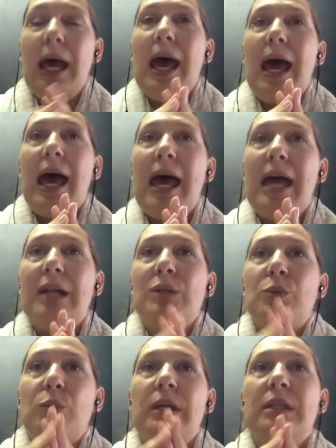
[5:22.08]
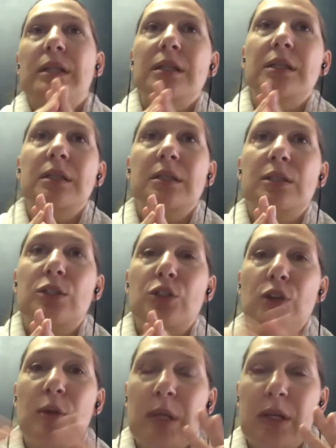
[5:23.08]
And we'll
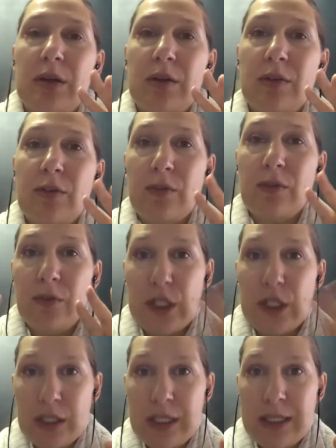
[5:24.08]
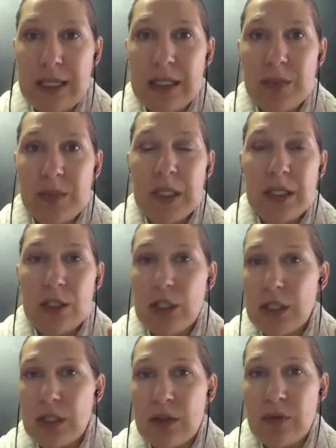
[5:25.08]
do a bit of visual assessment,
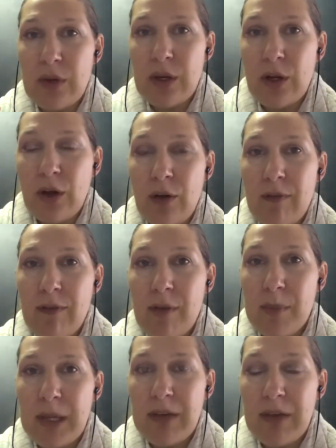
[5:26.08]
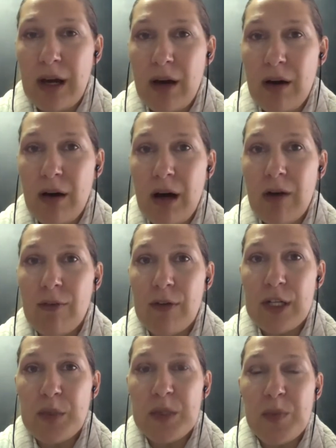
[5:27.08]
just, from giving our
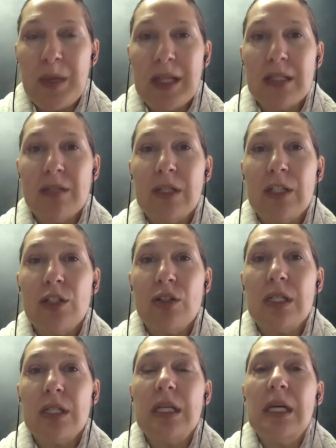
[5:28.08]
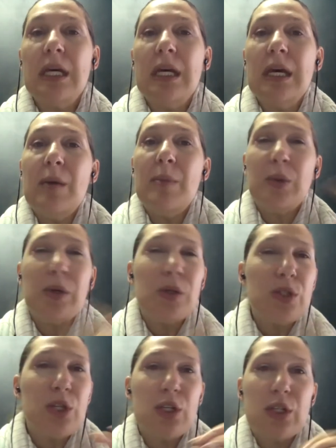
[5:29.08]
fresh perspective into it. But we
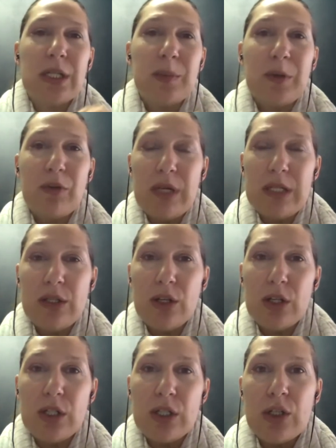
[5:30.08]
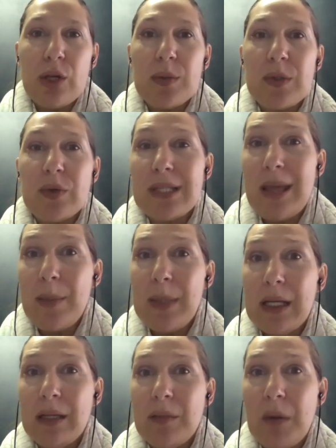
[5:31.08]
also do a little bit of research in terms of what's
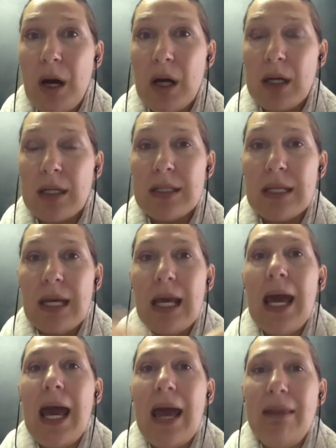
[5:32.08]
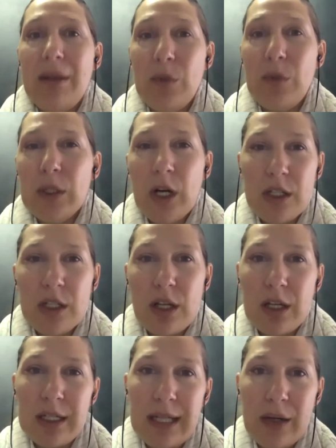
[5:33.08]
happening in the market. And then we'll
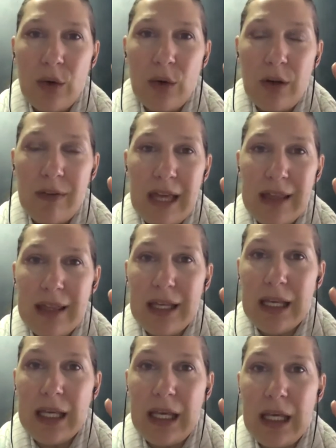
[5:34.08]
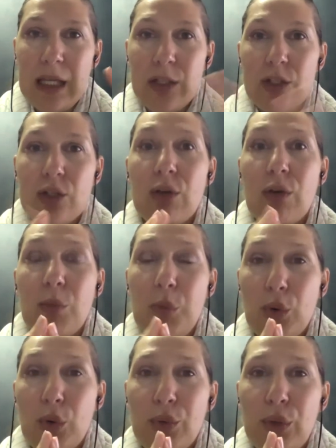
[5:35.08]
consolidate all of that thinking into a
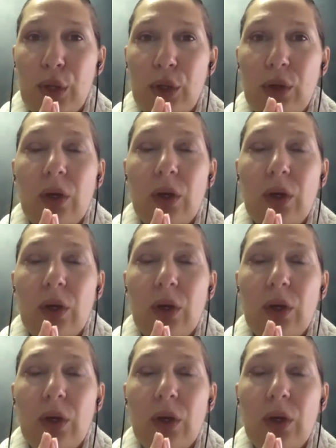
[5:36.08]
report for you.